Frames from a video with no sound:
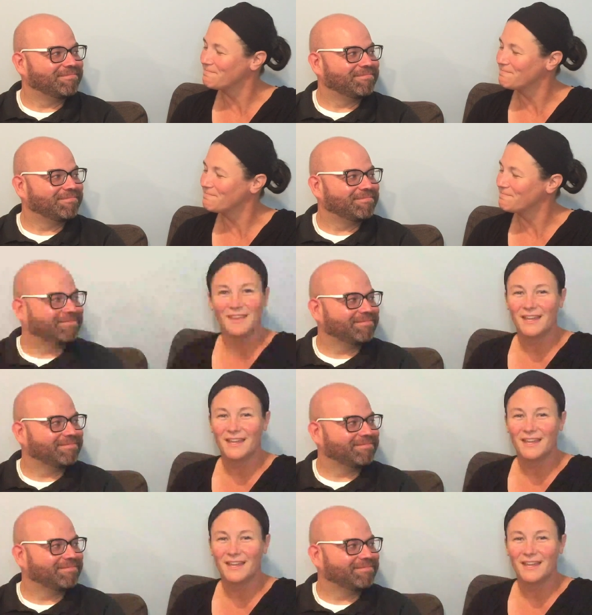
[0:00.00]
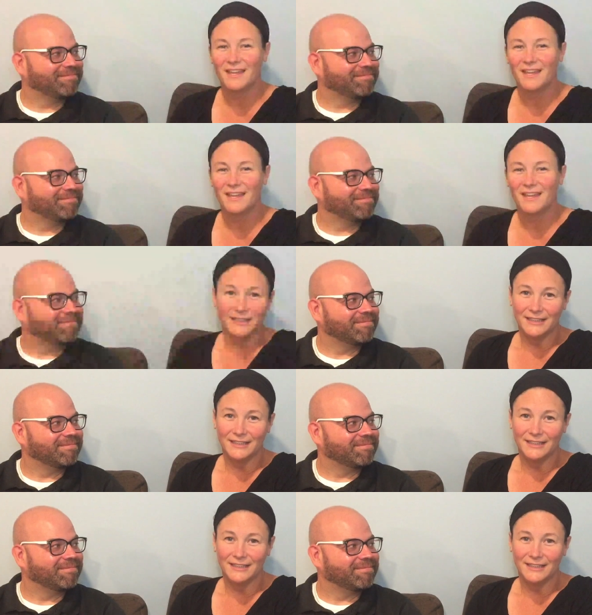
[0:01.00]

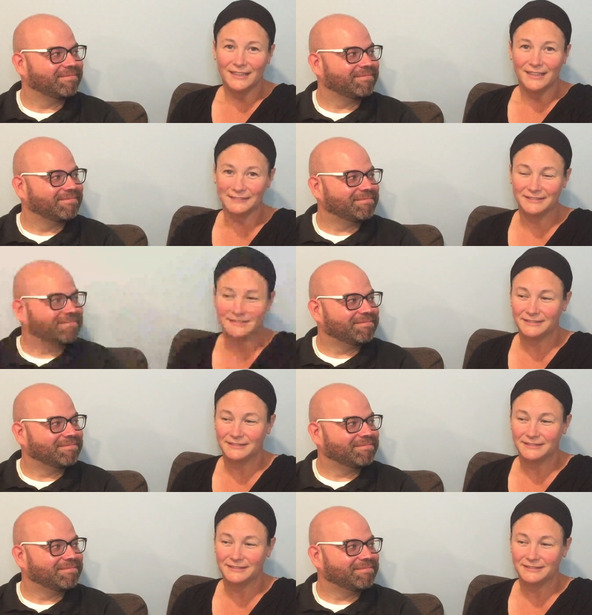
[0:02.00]
Nobody speaks.